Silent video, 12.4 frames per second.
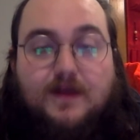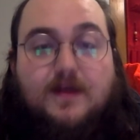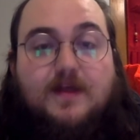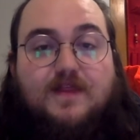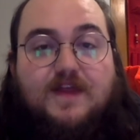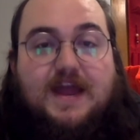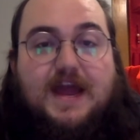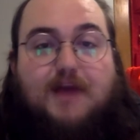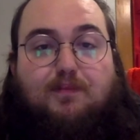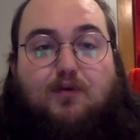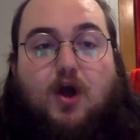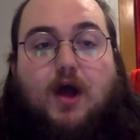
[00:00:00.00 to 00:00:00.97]
They had
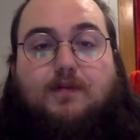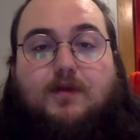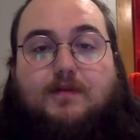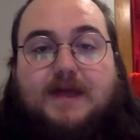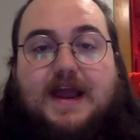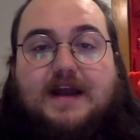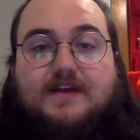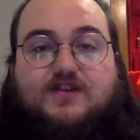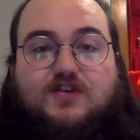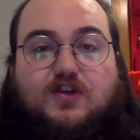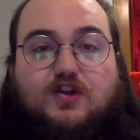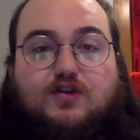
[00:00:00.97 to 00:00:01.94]
a problem and a
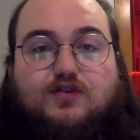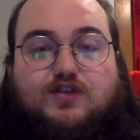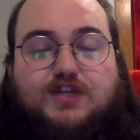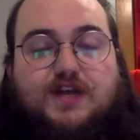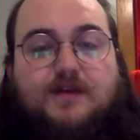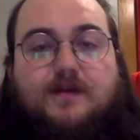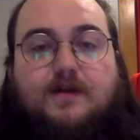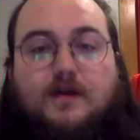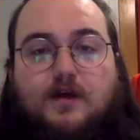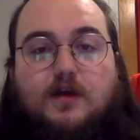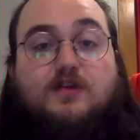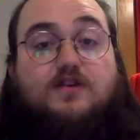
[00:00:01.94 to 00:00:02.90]
solution.
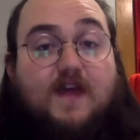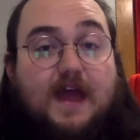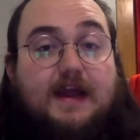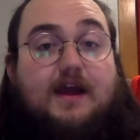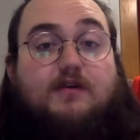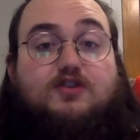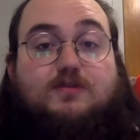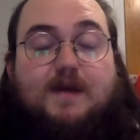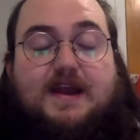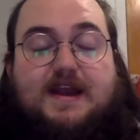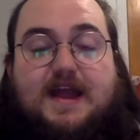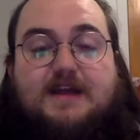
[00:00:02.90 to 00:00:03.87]
So that goes to
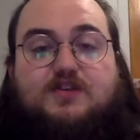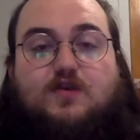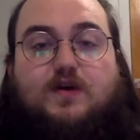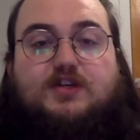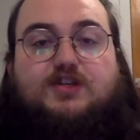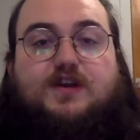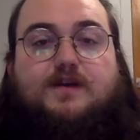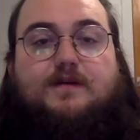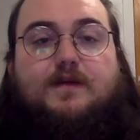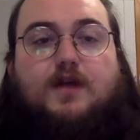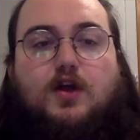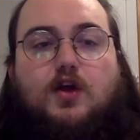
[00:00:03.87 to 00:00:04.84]
my next question.
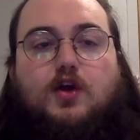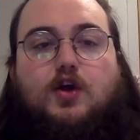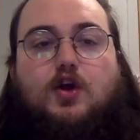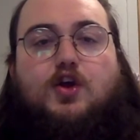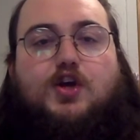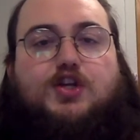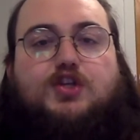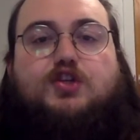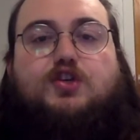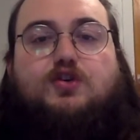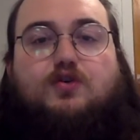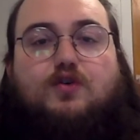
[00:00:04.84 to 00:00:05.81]

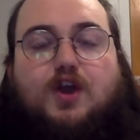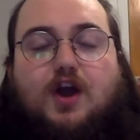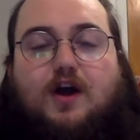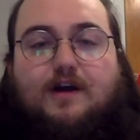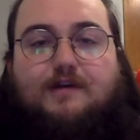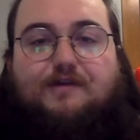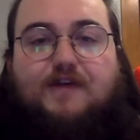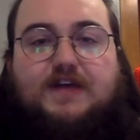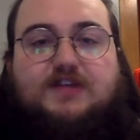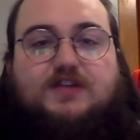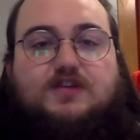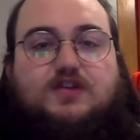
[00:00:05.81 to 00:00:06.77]
Do
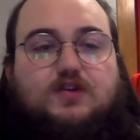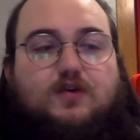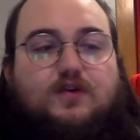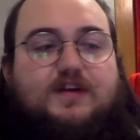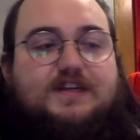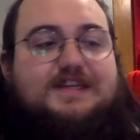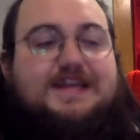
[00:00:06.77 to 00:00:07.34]
nonfiction stories